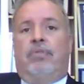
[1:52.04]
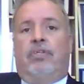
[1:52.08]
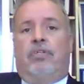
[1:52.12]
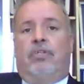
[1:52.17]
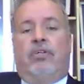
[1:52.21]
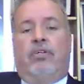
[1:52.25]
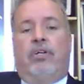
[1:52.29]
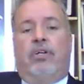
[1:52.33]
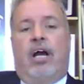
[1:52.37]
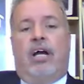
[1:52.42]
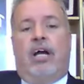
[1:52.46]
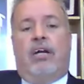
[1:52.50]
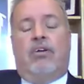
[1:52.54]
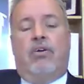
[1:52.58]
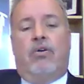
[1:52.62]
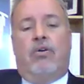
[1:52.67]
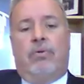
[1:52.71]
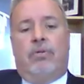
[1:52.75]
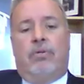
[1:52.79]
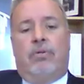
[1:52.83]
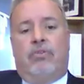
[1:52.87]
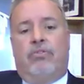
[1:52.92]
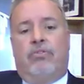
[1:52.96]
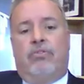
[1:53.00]
You're not
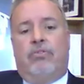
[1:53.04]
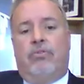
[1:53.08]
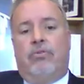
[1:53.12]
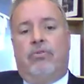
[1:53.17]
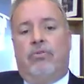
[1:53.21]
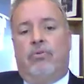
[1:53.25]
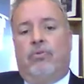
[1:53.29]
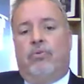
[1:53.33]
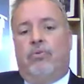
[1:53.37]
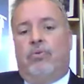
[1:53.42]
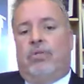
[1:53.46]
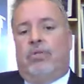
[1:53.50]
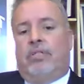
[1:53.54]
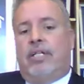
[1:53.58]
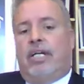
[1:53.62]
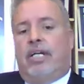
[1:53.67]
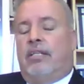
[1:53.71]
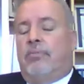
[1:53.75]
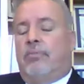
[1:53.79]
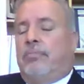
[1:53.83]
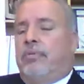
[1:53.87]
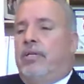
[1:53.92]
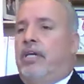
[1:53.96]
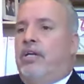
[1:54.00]
going to let
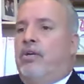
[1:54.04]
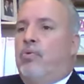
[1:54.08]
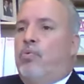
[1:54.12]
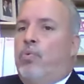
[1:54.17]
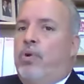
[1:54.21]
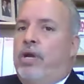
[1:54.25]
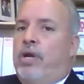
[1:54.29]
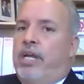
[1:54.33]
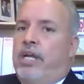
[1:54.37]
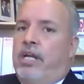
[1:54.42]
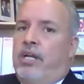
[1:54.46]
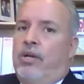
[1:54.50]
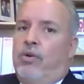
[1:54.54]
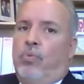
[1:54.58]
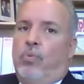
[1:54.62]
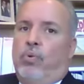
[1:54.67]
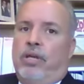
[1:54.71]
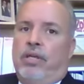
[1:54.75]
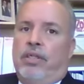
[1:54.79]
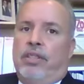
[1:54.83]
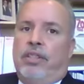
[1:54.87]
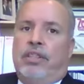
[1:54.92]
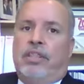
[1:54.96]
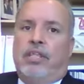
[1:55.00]
them get away
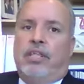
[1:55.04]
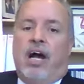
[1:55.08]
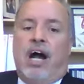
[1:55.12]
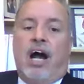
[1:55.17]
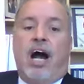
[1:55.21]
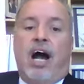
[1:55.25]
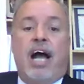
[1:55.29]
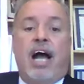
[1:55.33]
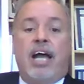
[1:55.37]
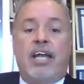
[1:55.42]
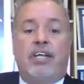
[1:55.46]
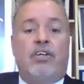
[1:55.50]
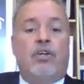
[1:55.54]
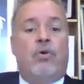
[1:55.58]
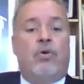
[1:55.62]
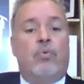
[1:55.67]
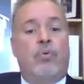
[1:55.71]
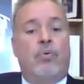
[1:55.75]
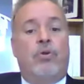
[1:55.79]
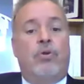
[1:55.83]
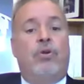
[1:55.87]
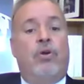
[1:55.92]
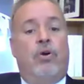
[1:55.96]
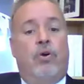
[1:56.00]
with I
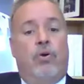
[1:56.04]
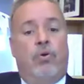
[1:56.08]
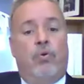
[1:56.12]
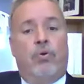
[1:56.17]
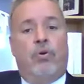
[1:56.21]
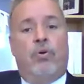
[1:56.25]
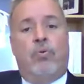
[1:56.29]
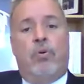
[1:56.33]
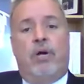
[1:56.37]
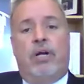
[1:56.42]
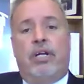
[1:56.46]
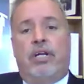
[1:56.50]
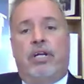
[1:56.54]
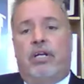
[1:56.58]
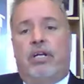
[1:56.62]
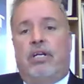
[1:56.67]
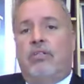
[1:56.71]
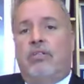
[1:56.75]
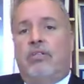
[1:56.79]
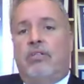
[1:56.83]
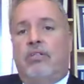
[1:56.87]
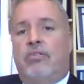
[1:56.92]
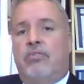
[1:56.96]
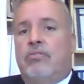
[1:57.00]
don't know
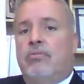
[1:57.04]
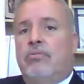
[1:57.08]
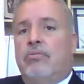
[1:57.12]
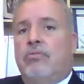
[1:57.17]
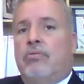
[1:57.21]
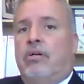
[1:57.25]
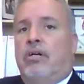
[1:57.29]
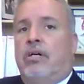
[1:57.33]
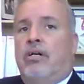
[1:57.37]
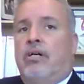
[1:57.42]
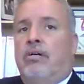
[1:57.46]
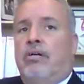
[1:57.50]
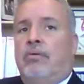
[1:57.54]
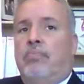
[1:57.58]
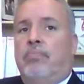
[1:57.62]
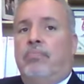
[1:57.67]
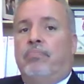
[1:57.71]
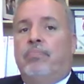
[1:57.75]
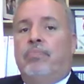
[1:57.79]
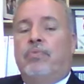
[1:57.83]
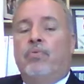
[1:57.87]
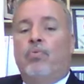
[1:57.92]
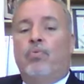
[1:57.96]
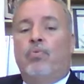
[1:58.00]
questions.
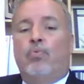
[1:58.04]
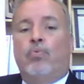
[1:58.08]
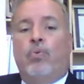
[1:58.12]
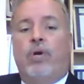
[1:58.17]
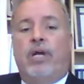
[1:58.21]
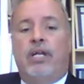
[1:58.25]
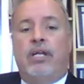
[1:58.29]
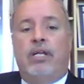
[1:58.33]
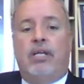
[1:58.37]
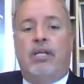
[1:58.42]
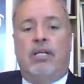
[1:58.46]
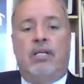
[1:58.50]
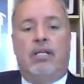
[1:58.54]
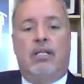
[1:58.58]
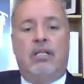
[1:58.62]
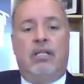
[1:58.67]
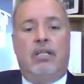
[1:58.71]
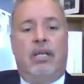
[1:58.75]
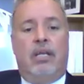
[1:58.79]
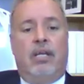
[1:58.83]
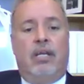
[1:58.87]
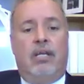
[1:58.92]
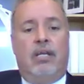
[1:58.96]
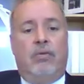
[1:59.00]
When
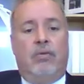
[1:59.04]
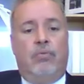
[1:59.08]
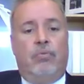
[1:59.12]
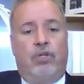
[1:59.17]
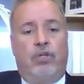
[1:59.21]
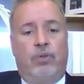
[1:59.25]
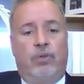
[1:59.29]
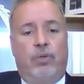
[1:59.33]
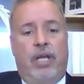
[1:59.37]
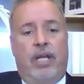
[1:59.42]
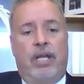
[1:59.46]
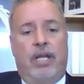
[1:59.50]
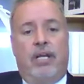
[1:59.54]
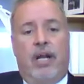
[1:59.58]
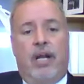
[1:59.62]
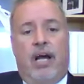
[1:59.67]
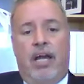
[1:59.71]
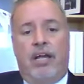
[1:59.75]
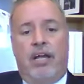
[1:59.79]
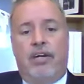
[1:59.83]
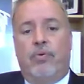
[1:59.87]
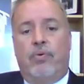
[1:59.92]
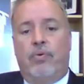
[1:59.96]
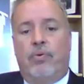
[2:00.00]
you get an
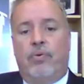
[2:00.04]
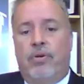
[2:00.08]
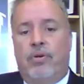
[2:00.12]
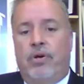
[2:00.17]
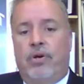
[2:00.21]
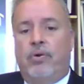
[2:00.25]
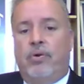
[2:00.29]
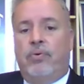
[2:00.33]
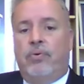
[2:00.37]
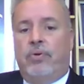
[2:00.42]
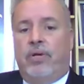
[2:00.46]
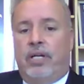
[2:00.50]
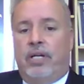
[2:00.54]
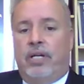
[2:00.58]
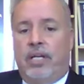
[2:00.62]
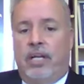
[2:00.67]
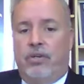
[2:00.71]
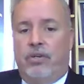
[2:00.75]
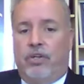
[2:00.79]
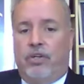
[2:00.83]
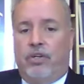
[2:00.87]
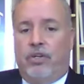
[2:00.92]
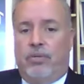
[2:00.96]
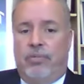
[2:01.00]
I don't know,
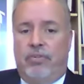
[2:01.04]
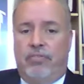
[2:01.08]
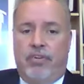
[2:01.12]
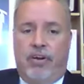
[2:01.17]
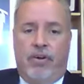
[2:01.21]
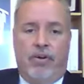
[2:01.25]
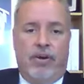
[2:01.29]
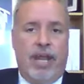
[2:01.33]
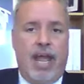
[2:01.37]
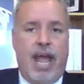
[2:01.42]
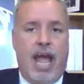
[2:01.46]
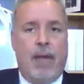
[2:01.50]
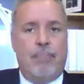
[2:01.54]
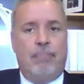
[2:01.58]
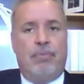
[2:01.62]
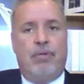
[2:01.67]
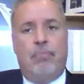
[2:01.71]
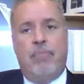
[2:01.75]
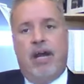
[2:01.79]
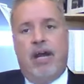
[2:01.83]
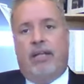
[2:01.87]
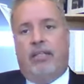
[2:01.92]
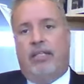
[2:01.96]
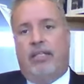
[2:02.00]
again, you should be very happy
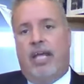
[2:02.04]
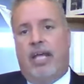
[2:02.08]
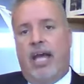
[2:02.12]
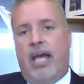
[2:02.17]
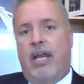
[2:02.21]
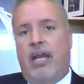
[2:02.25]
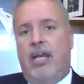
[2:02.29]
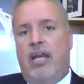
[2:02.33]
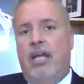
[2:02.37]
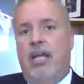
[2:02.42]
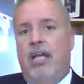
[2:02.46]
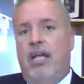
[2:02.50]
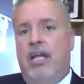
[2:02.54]
about that,